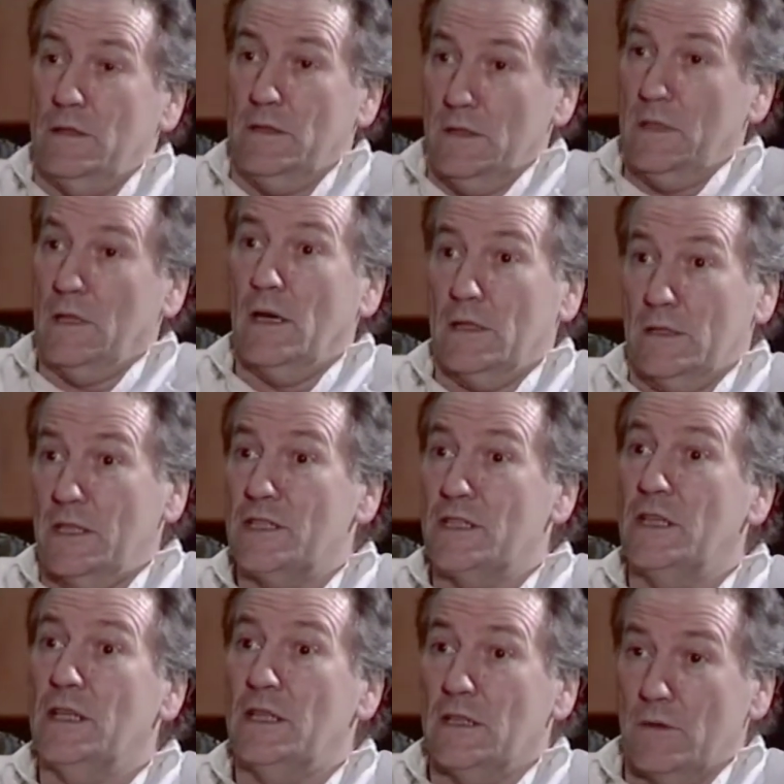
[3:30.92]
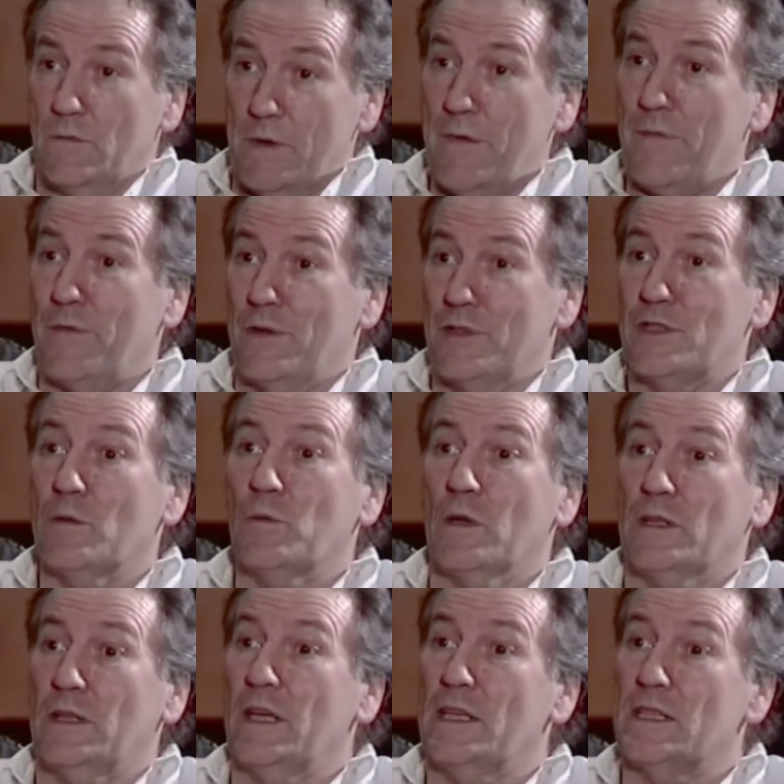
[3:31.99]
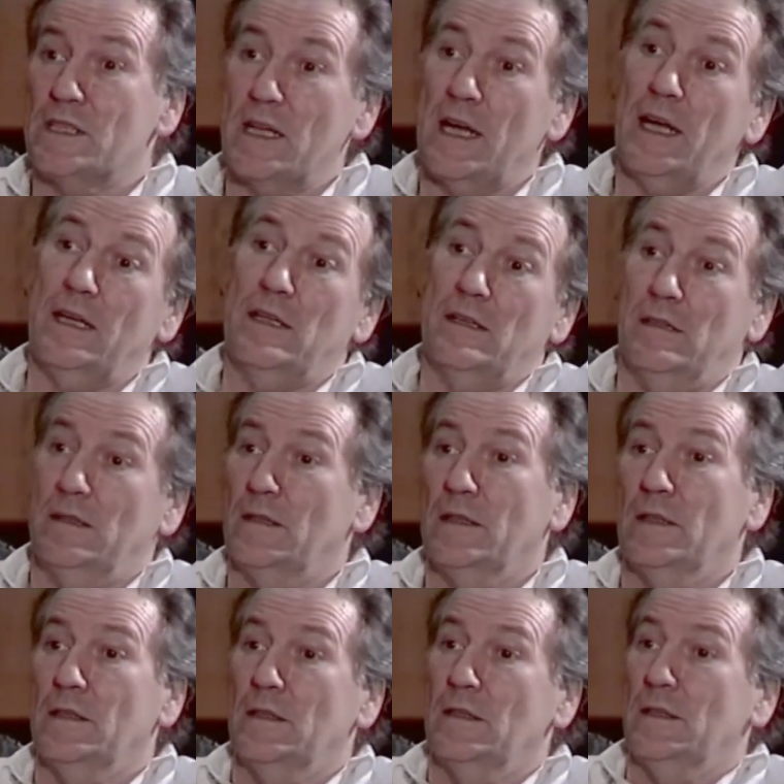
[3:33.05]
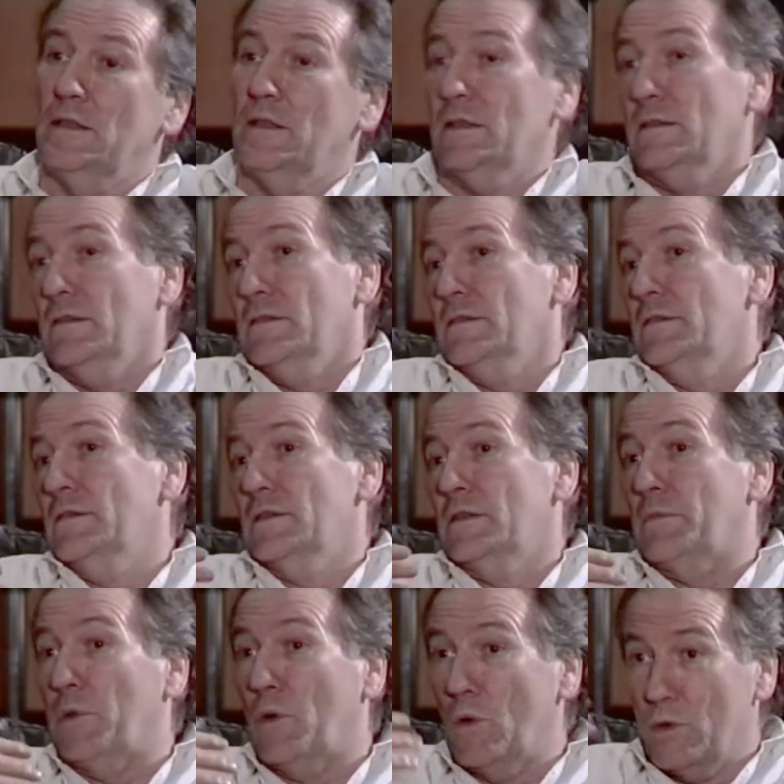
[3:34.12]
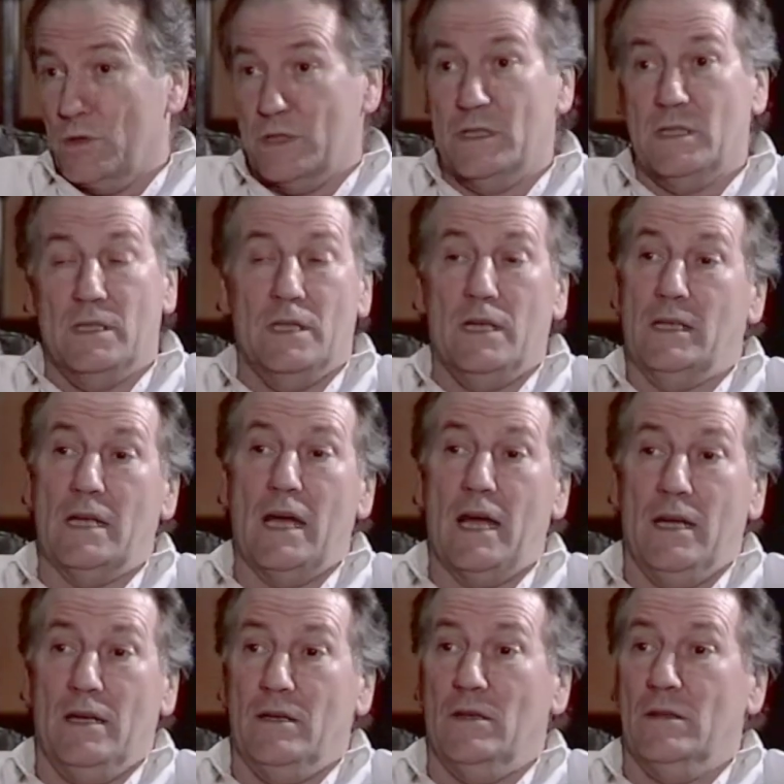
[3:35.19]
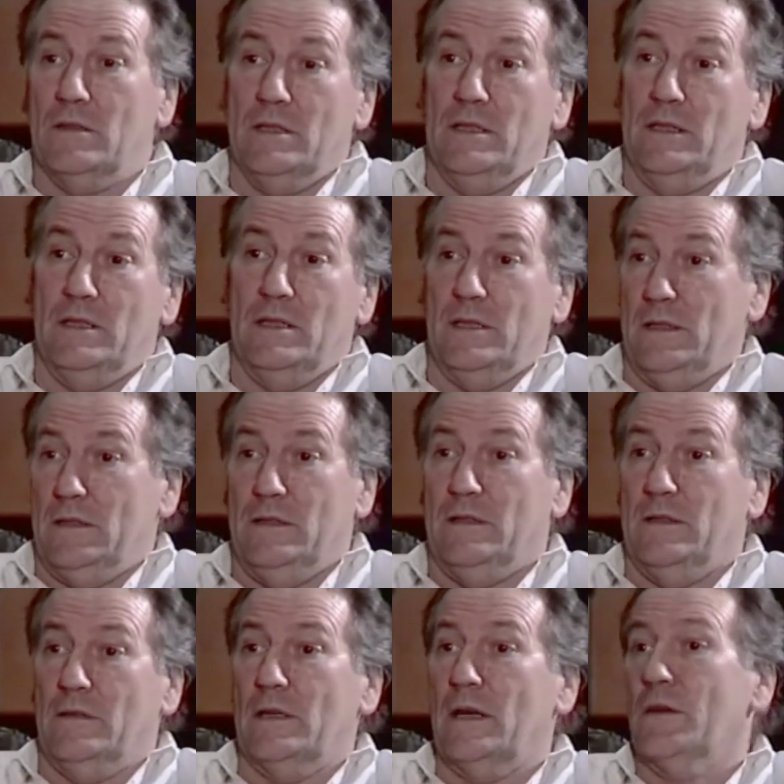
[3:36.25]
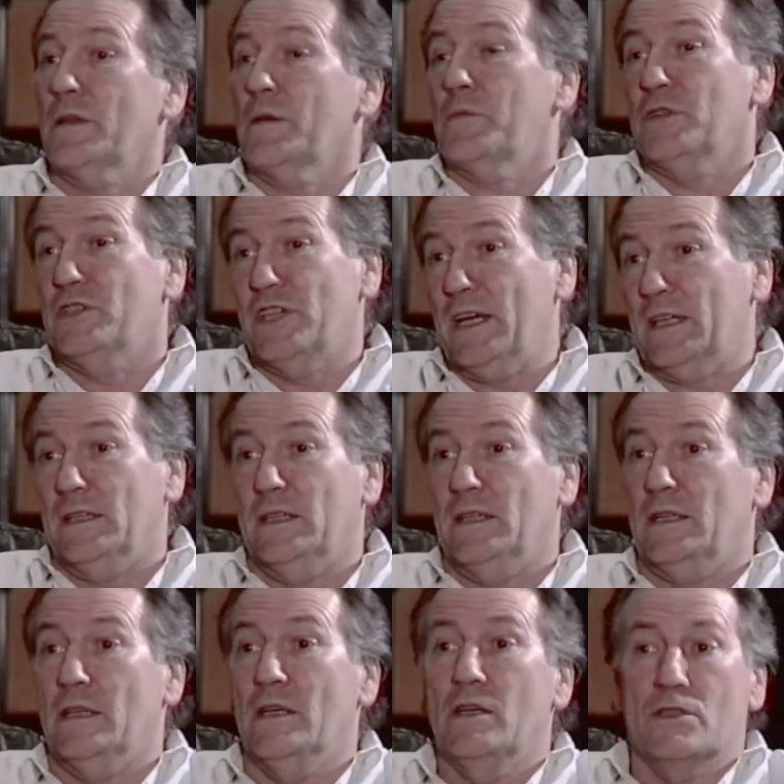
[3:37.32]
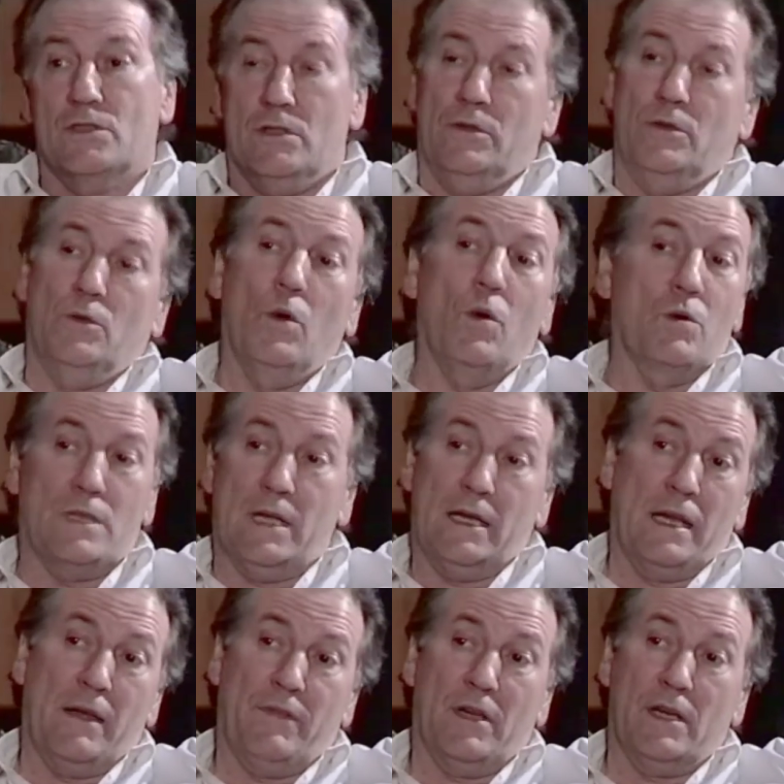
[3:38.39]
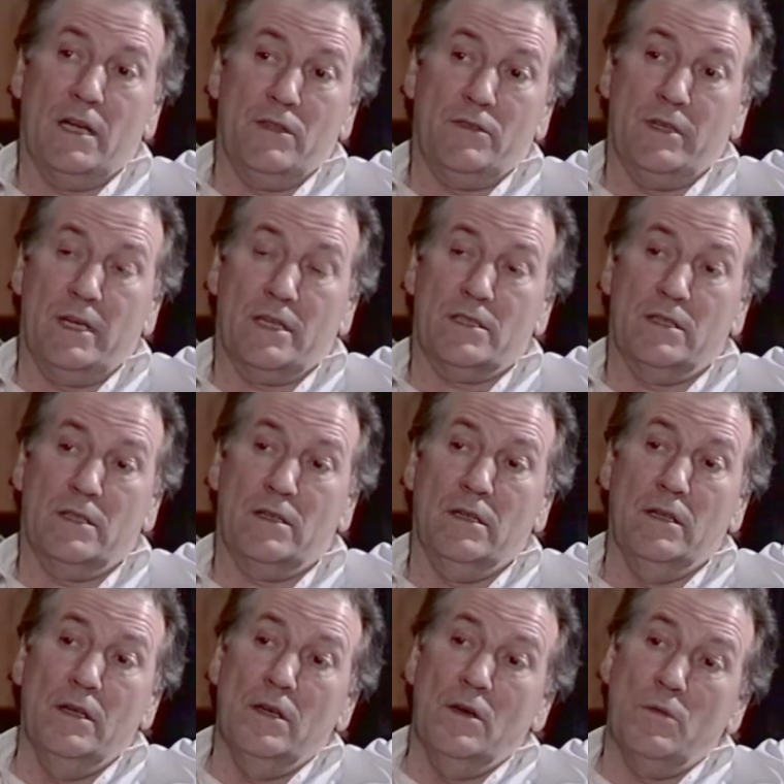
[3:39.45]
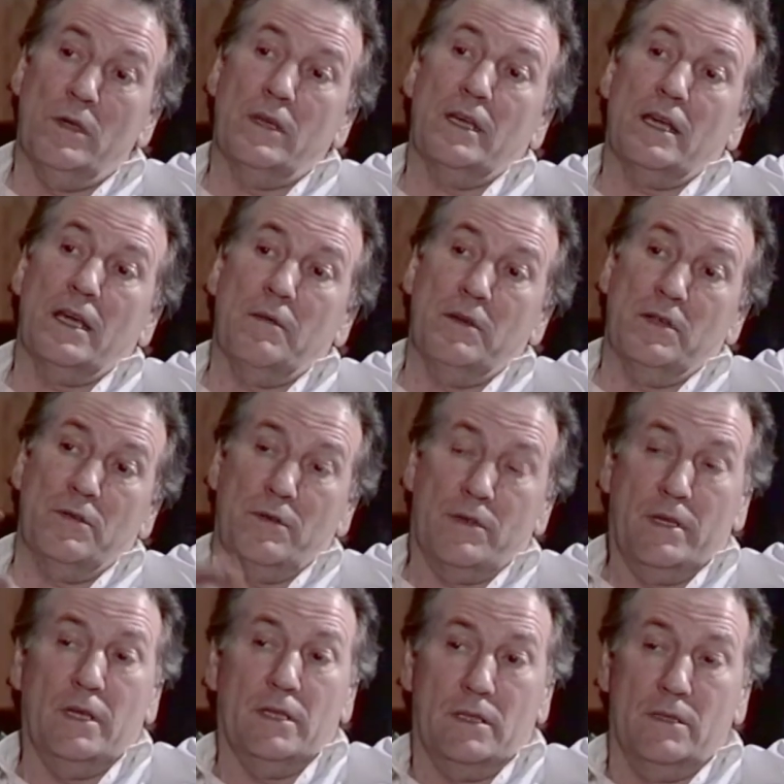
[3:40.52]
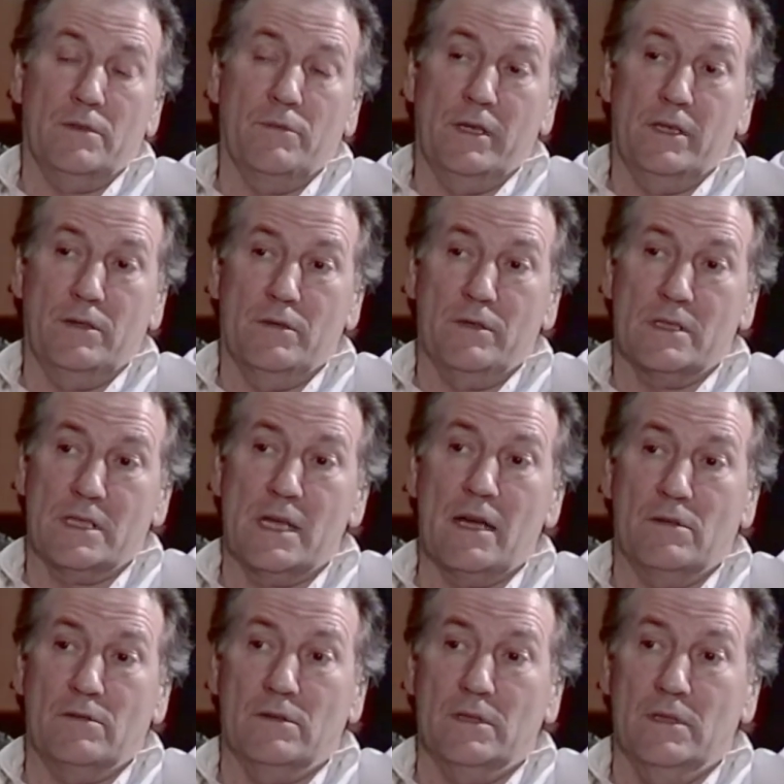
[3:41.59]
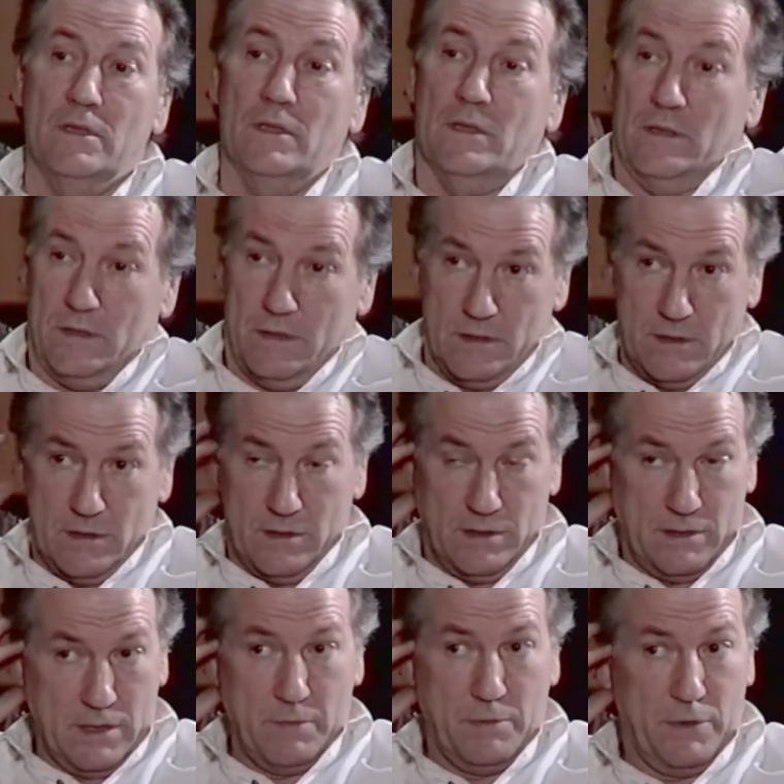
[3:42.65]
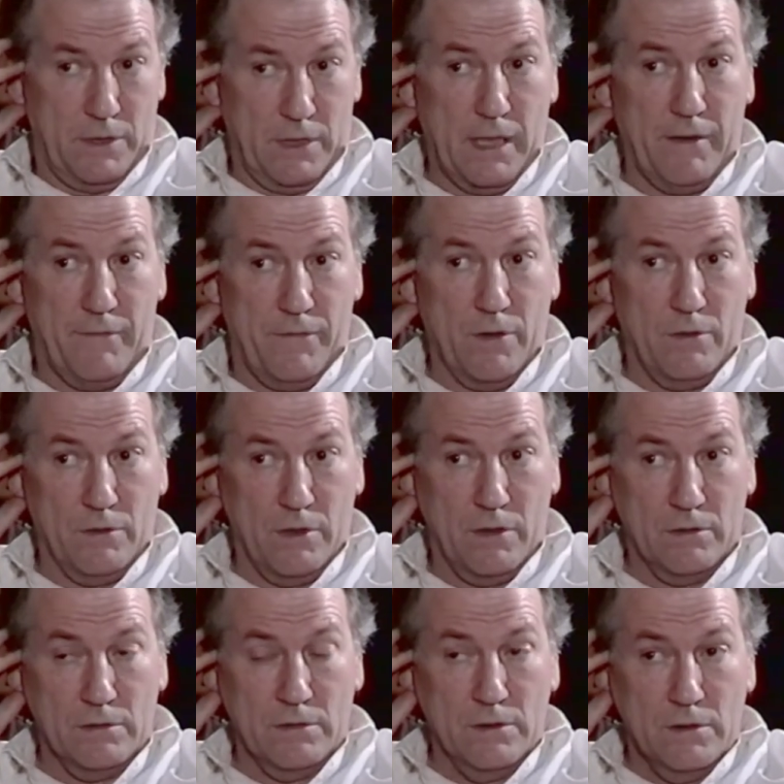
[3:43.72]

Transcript: the artist needed a reference to what they'd said and the pauses in their dialogue and how they projected it. So you always had to have the guide track so that when they came into a theatre to redo the sound, they put a headphone on.